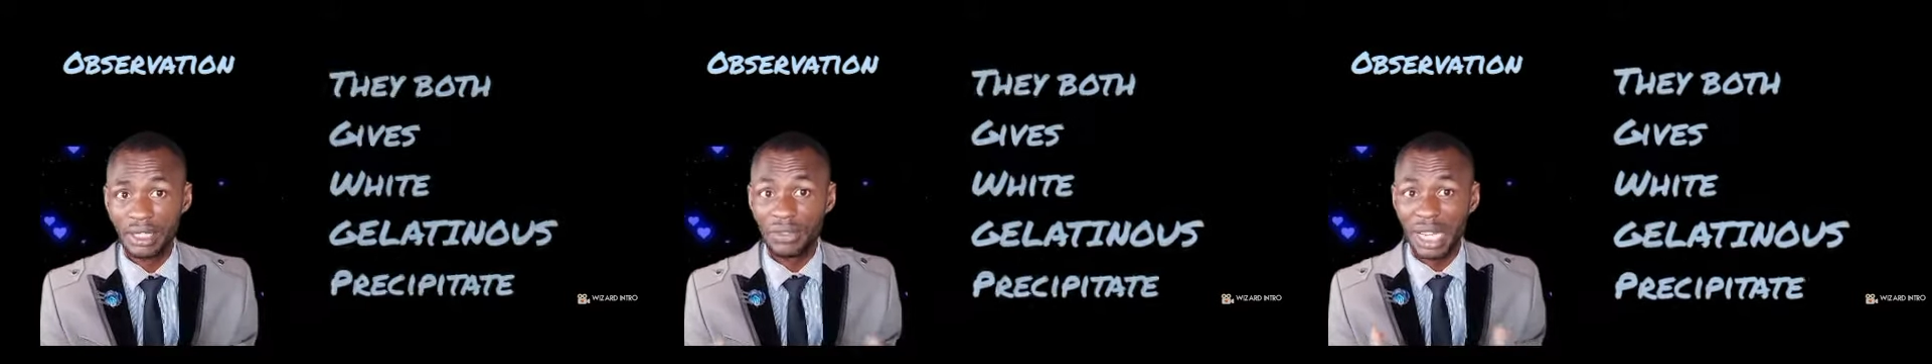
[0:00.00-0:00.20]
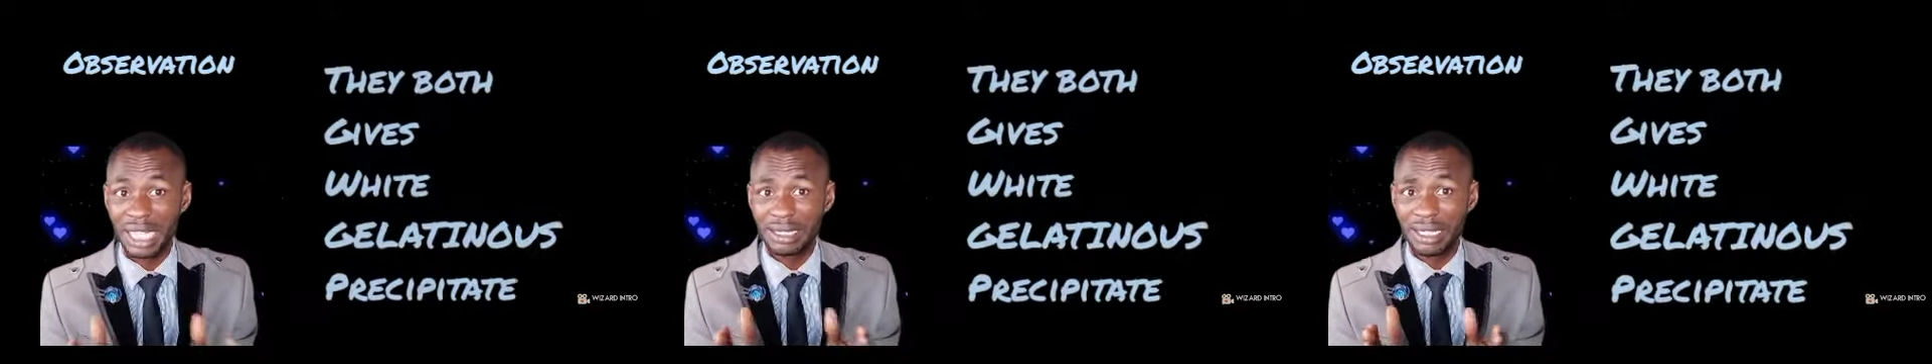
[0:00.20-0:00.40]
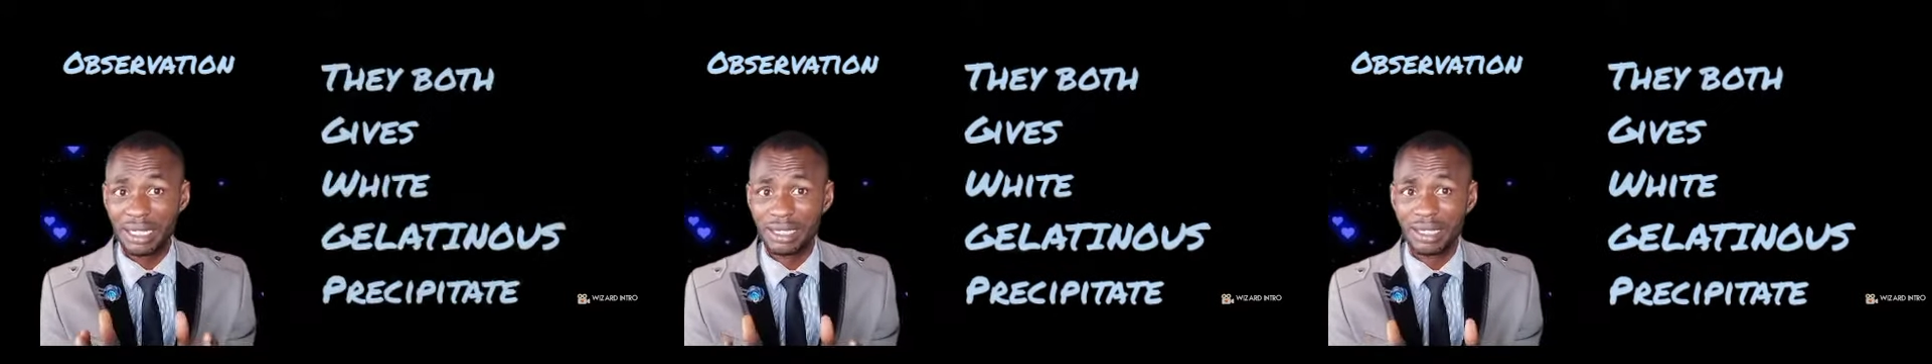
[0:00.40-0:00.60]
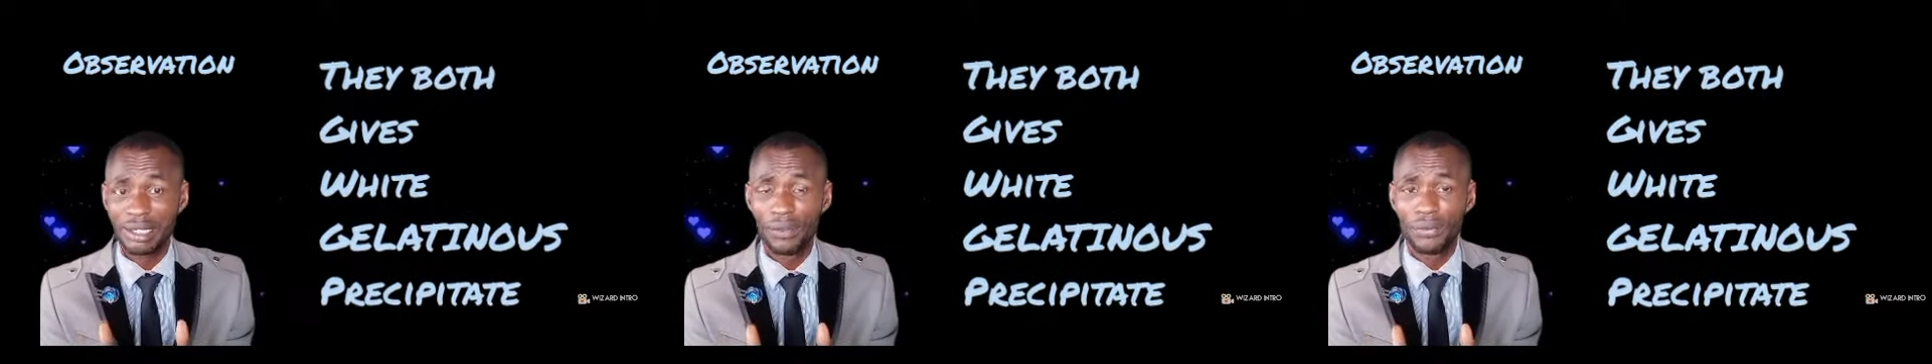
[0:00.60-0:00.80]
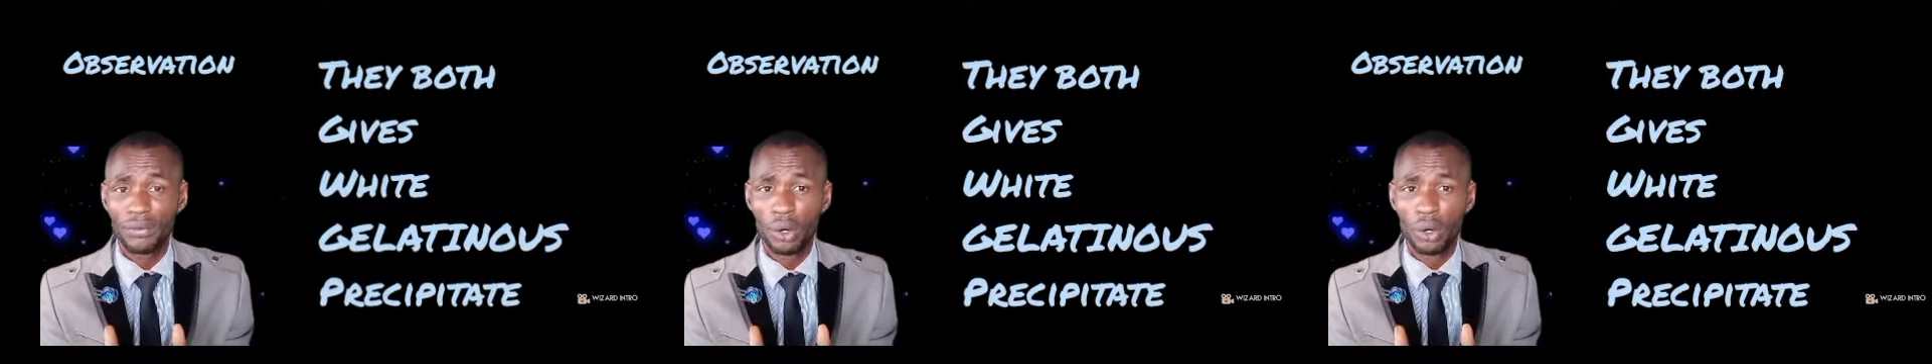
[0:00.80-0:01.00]
if you are
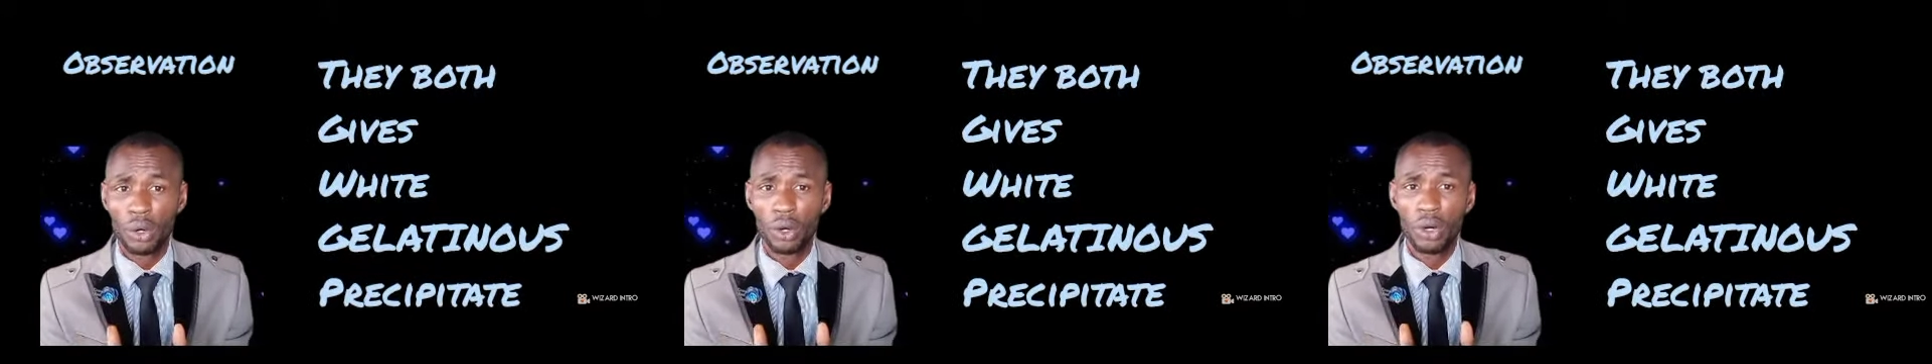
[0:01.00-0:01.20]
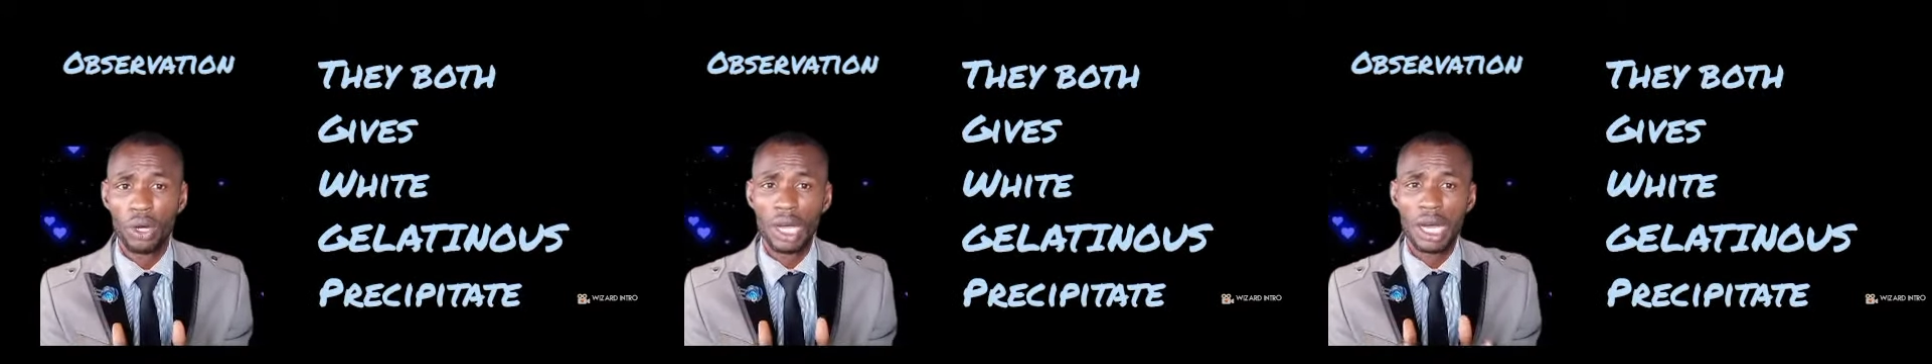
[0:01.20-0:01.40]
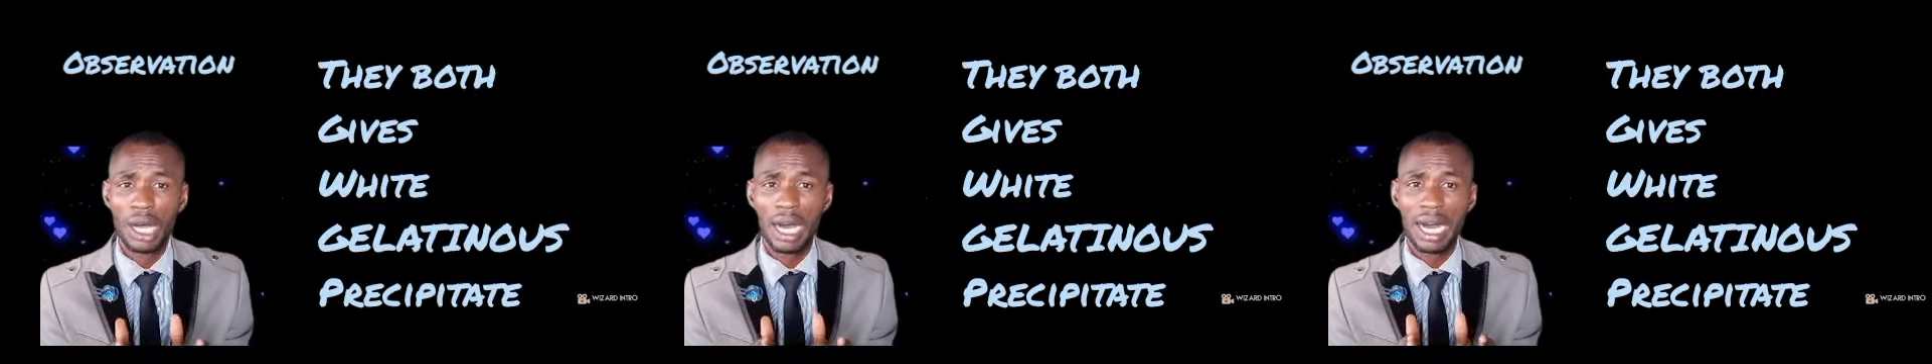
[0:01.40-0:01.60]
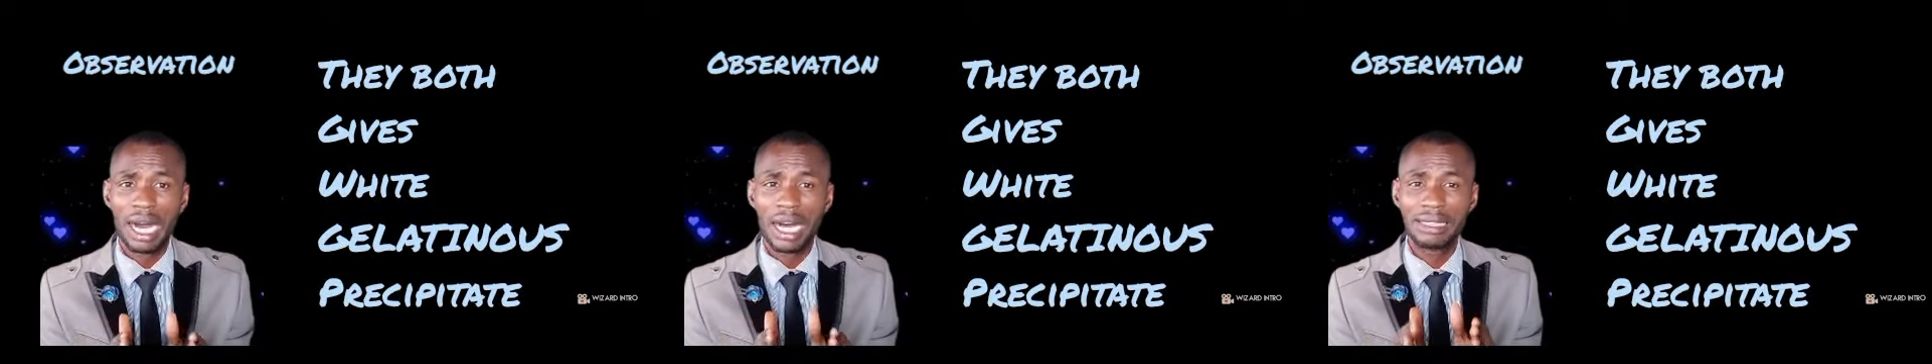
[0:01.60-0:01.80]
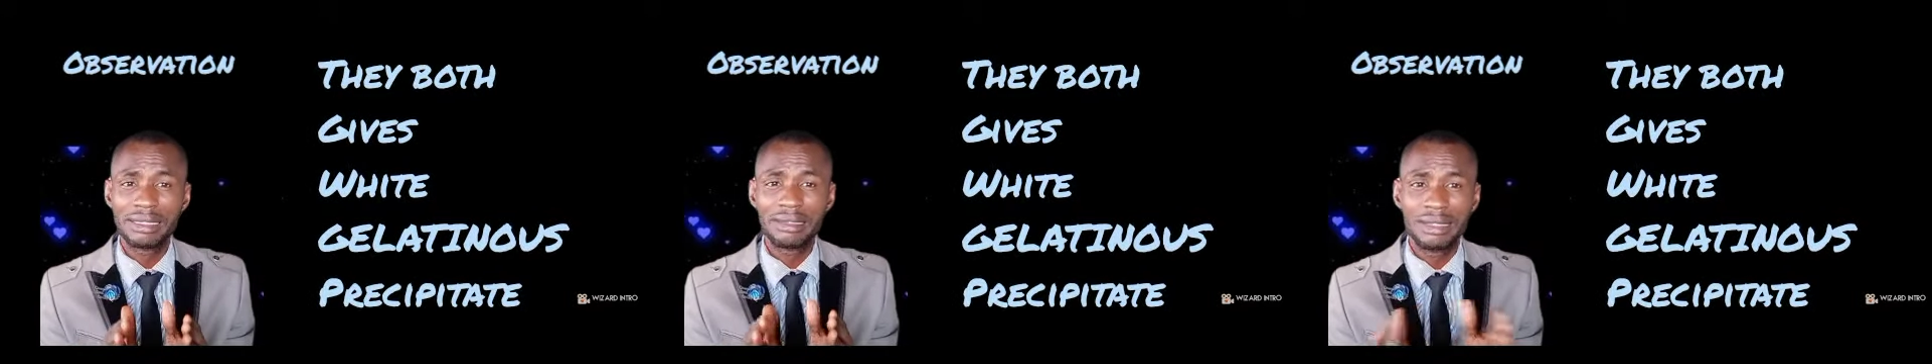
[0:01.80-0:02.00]
testing for
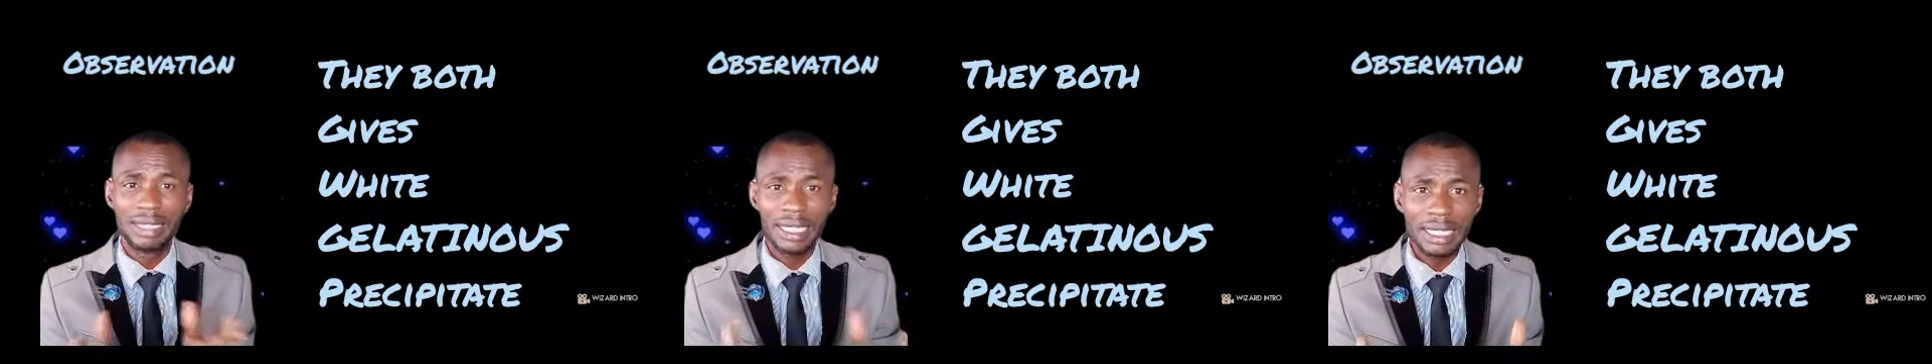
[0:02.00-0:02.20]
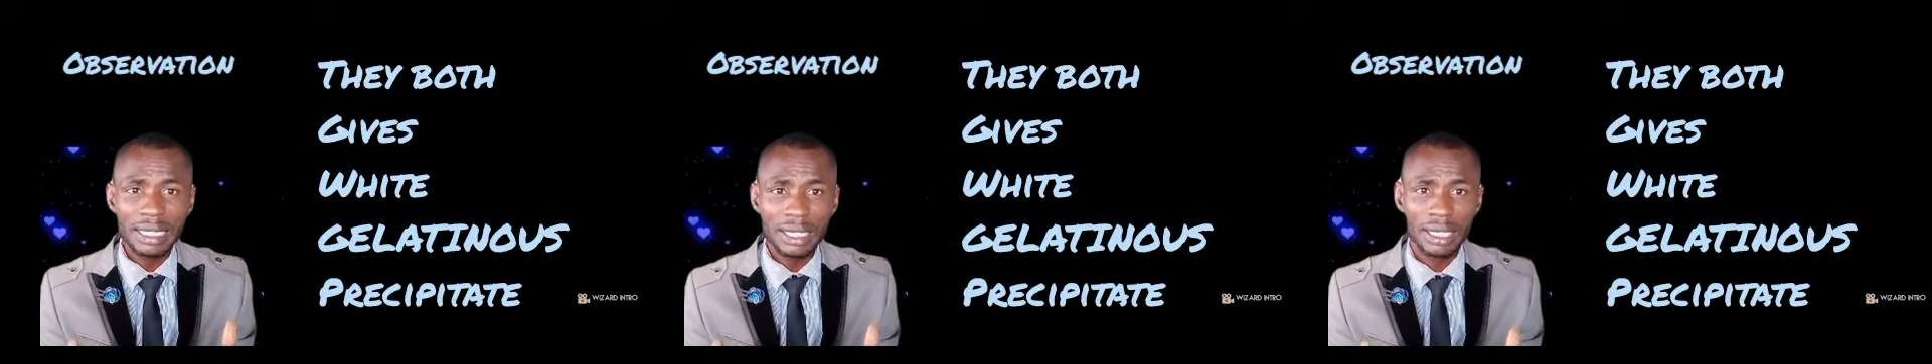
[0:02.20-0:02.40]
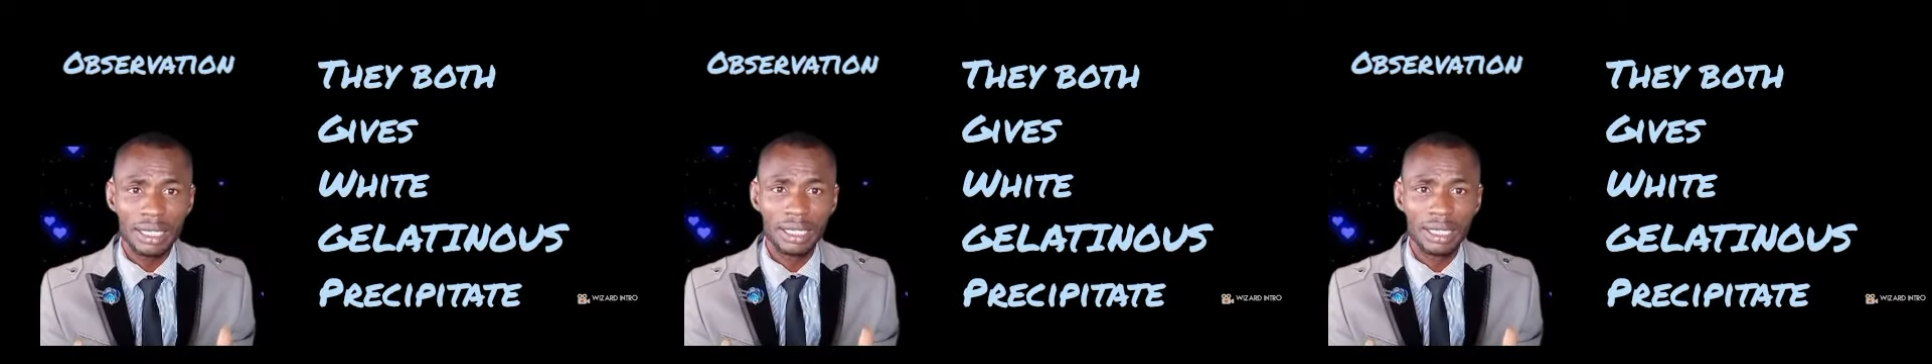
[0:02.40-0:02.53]
zinc